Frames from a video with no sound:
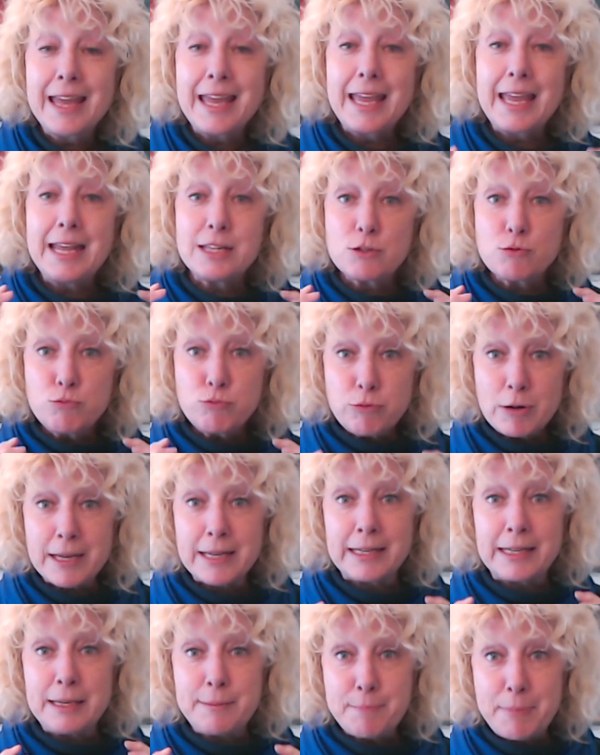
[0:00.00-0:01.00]
It's
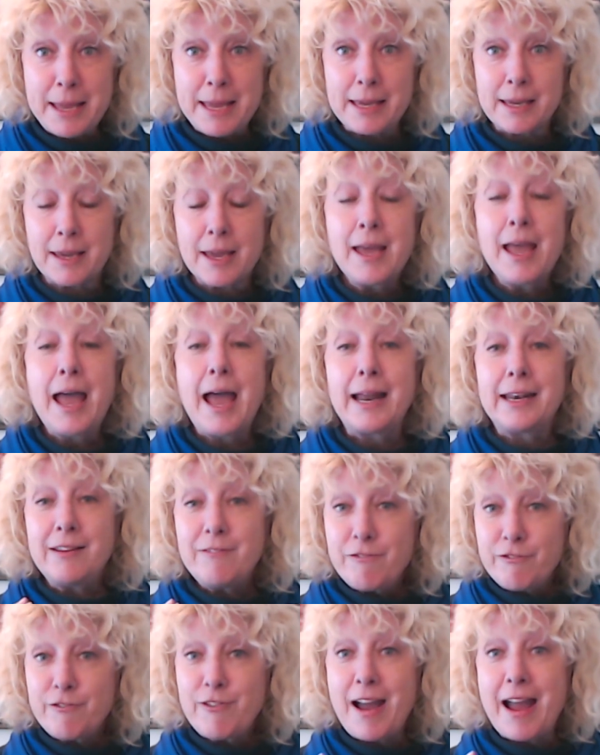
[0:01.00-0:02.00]
really big. And
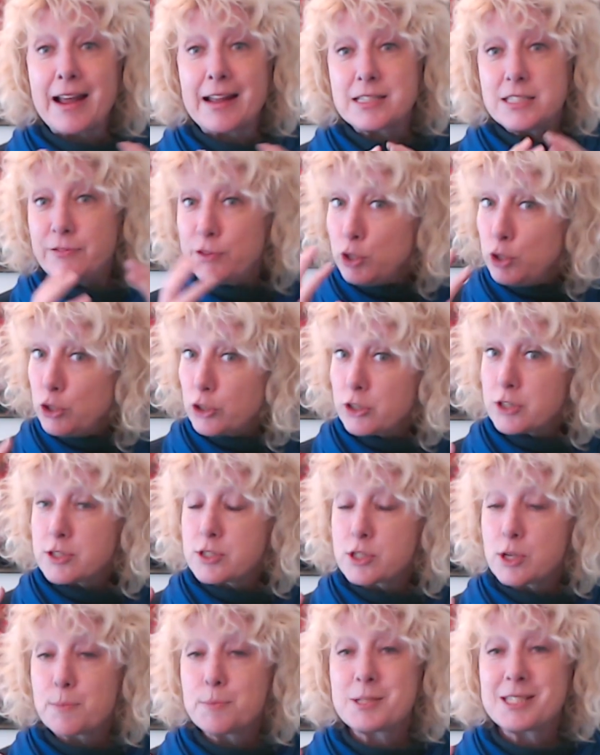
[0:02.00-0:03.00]
in fact, if you look at
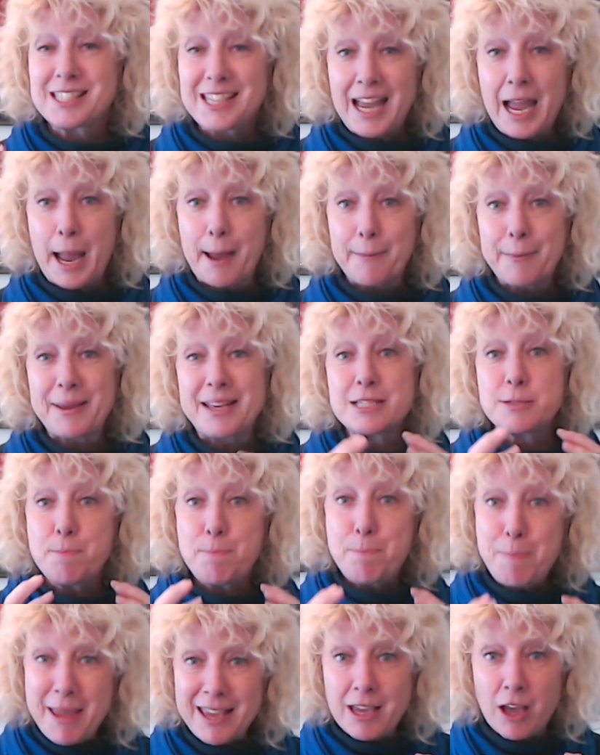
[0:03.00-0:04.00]
subscap, it's
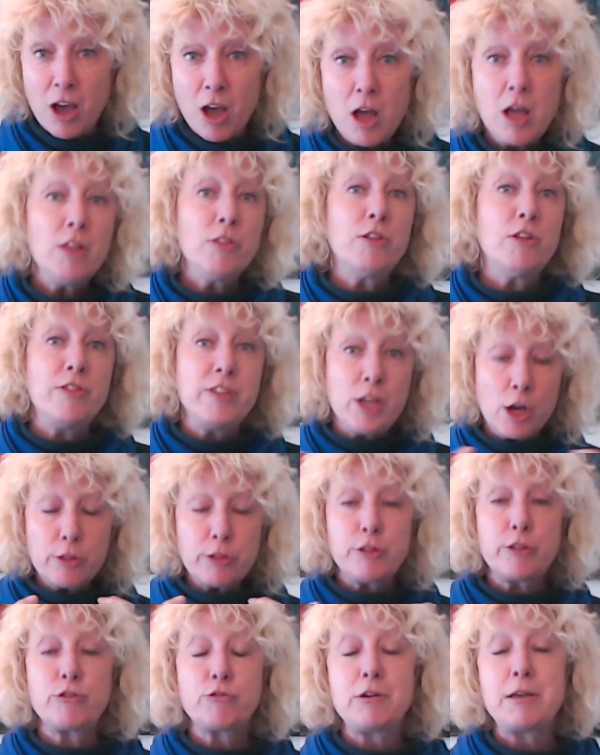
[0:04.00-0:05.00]
bigger than the
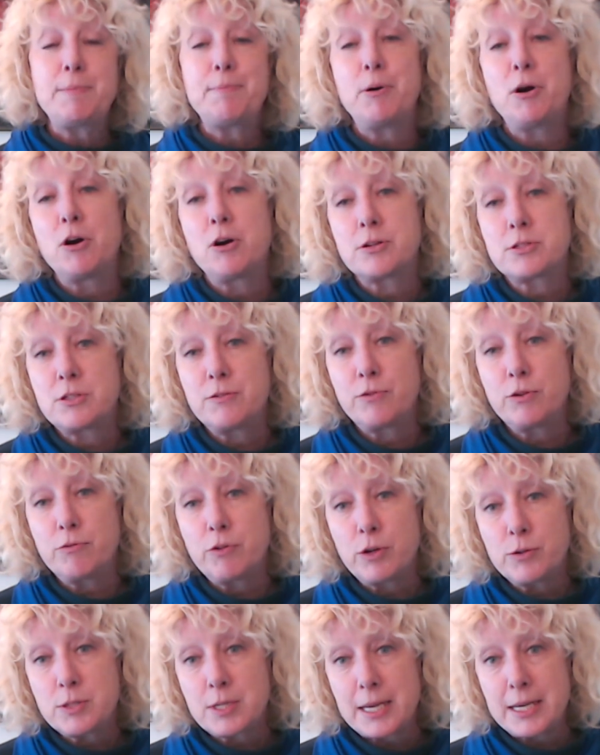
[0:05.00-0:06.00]
other three parts of the
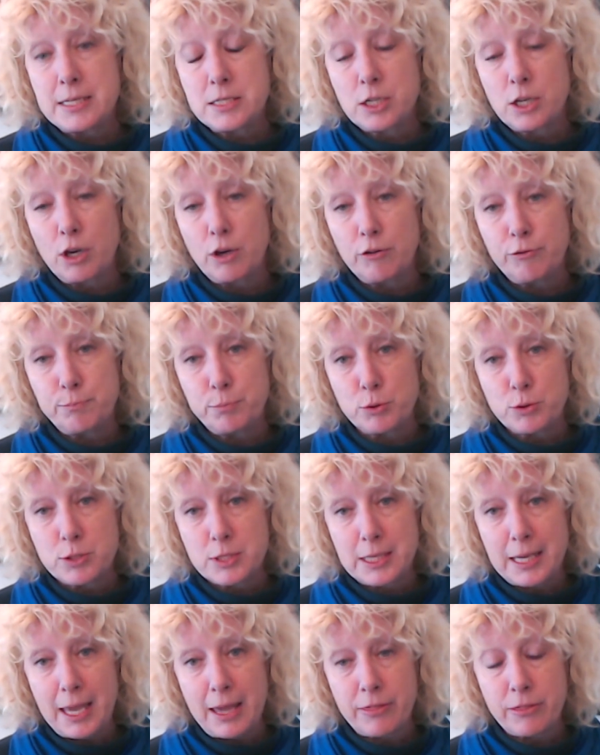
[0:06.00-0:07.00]
rotator cuff put
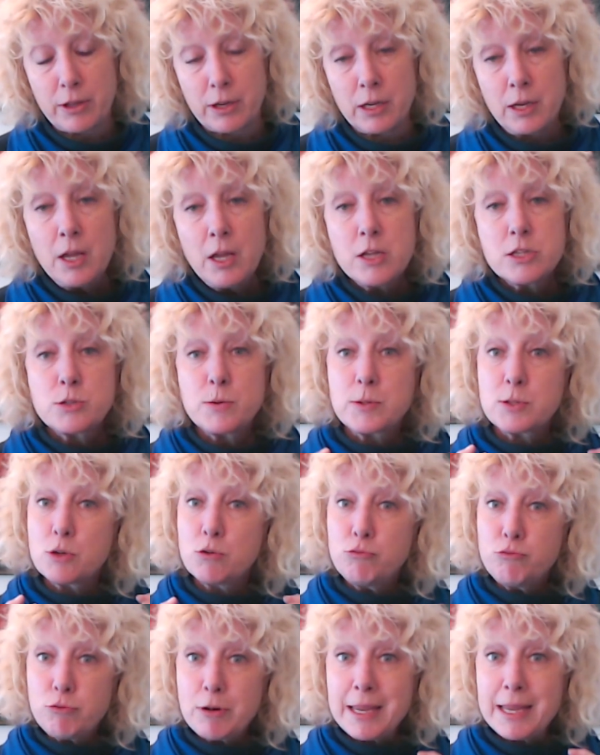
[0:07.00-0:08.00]
together. So it's a
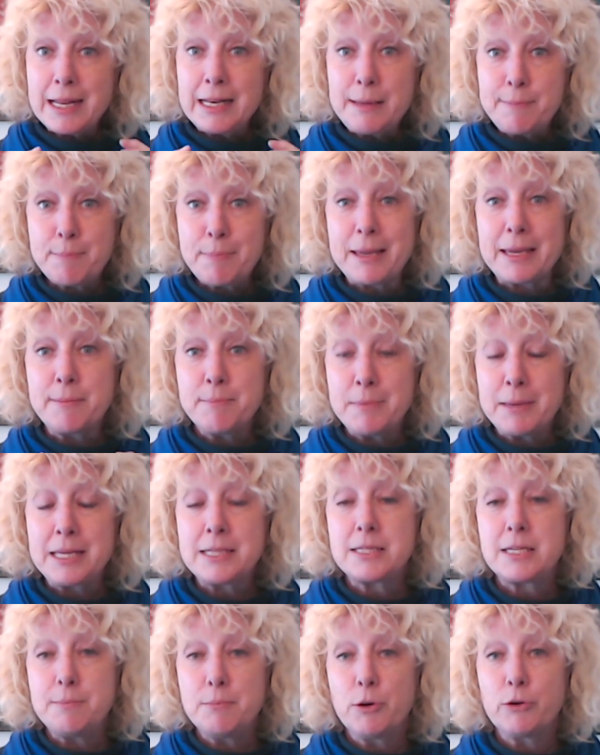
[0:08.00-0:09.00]
really big,
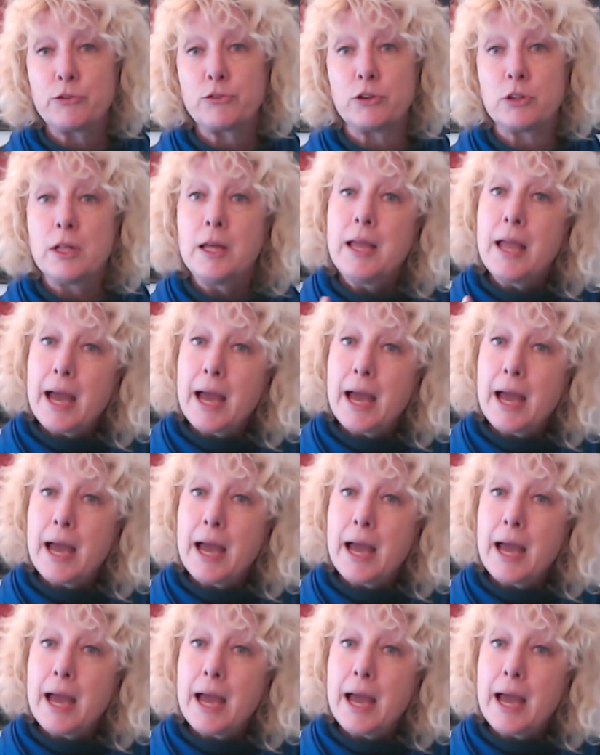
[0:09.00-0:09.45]
meaty muscle.